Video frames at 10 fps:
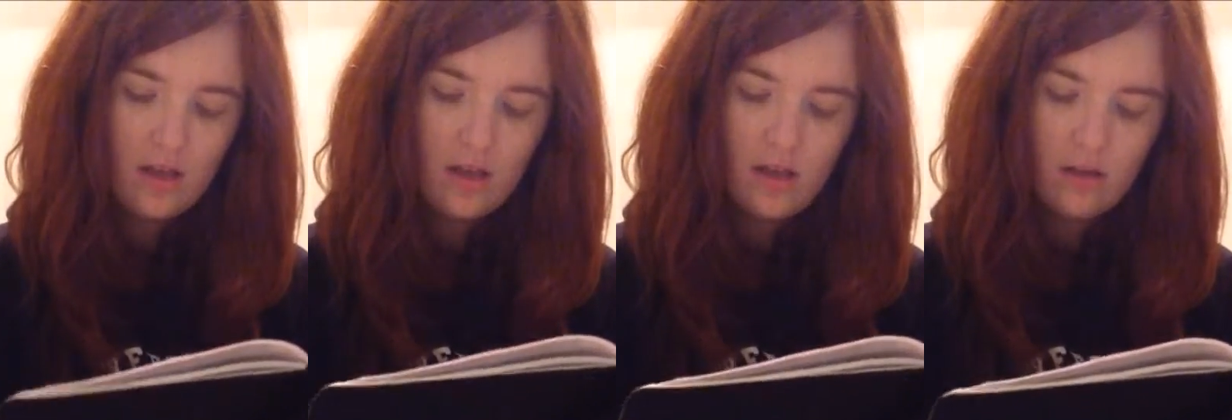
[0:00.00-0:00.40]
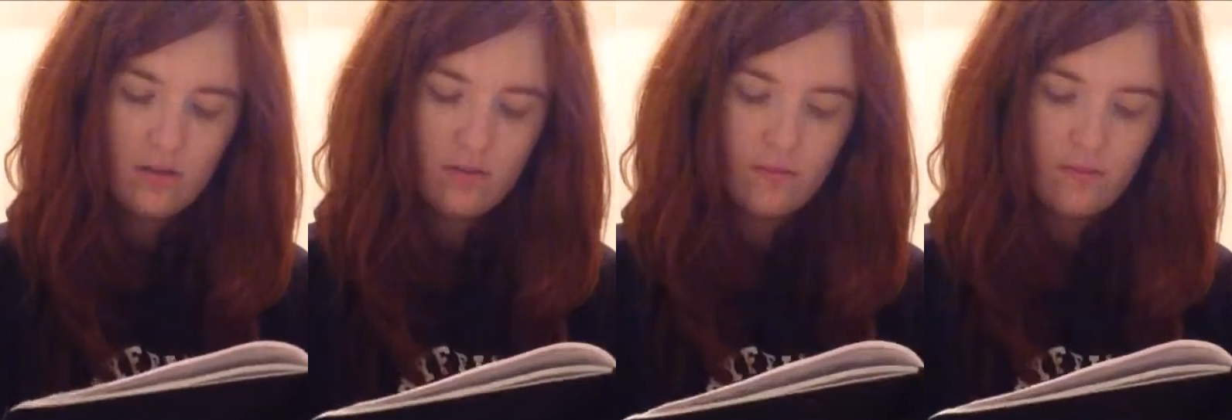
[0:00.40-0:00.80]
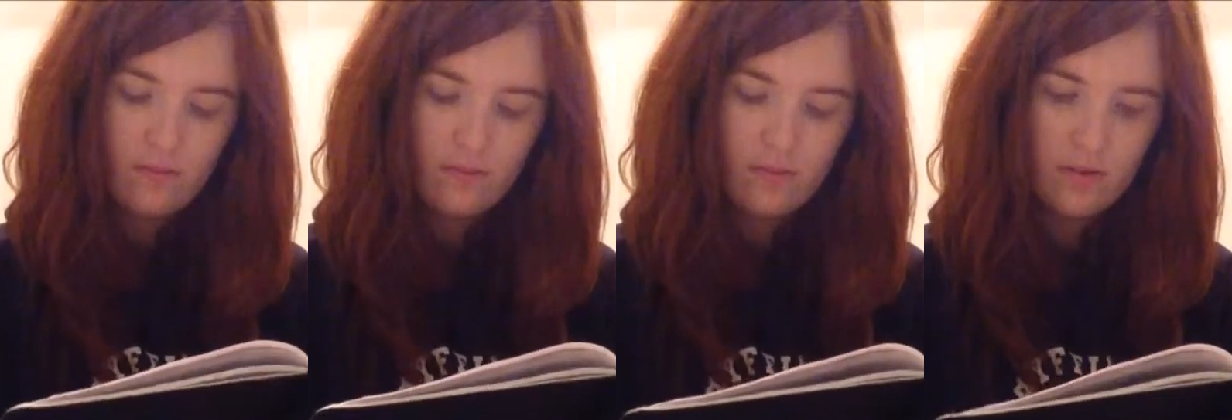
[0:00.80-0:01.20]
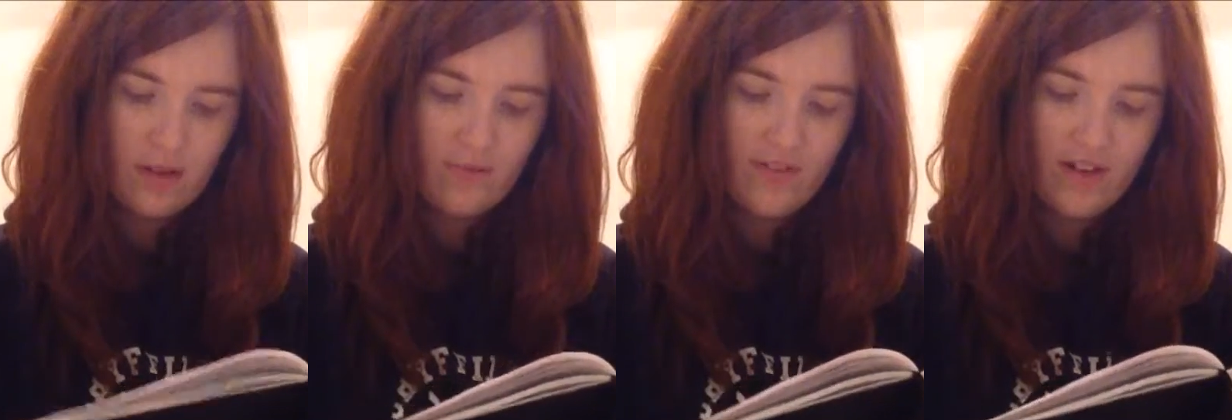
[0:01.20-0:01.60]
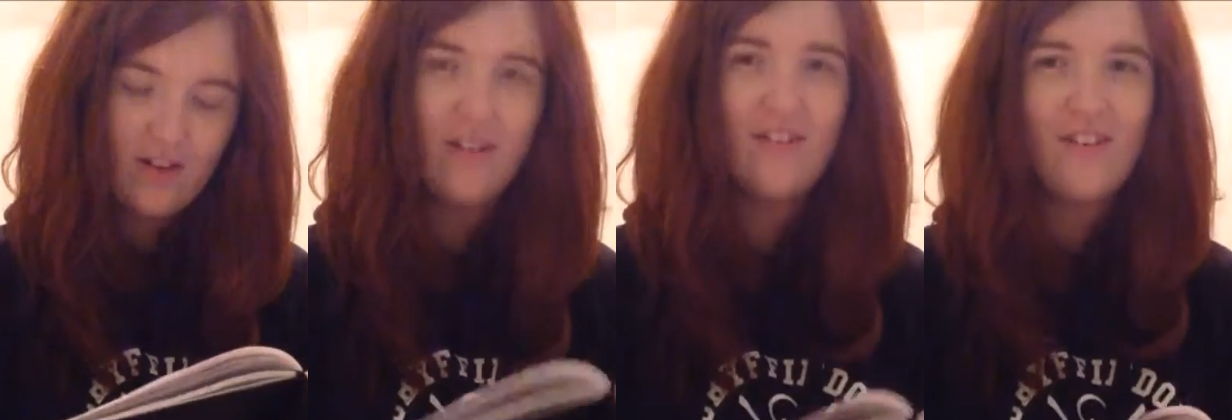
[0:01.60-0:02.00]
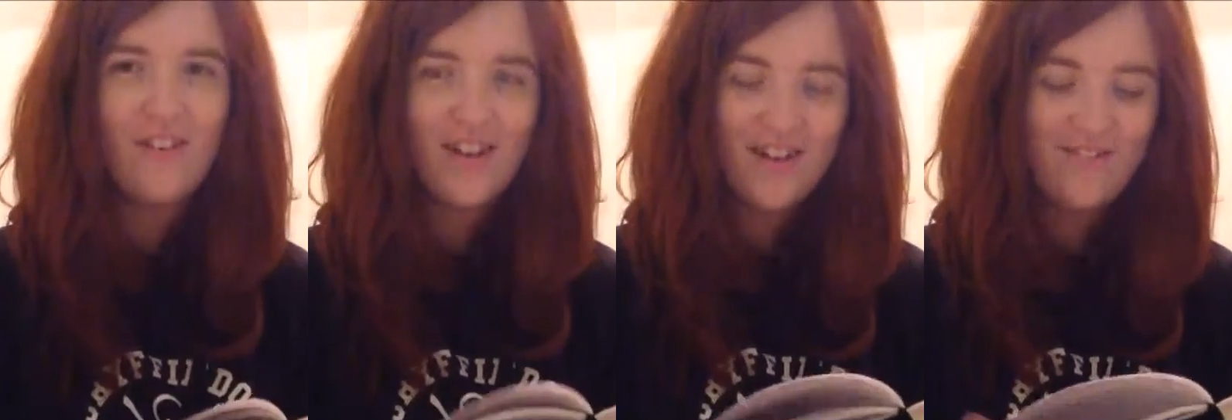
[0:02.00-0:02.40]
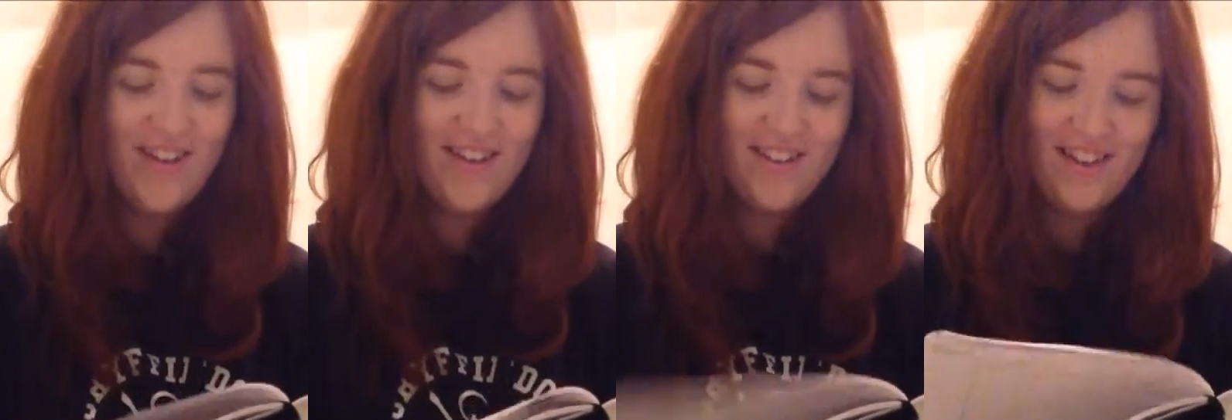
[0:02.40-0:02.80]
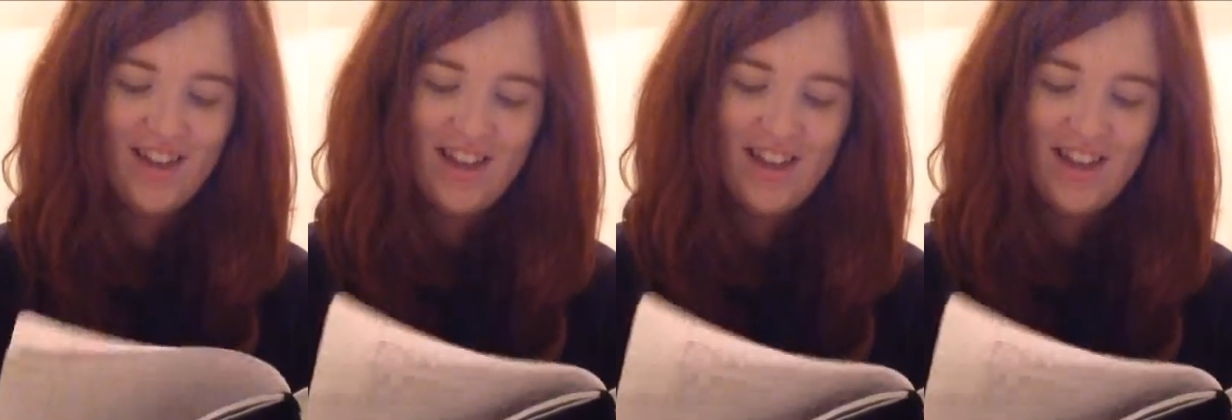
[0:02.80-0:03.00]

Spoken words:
I can't find. Oh sugar, I can't find it.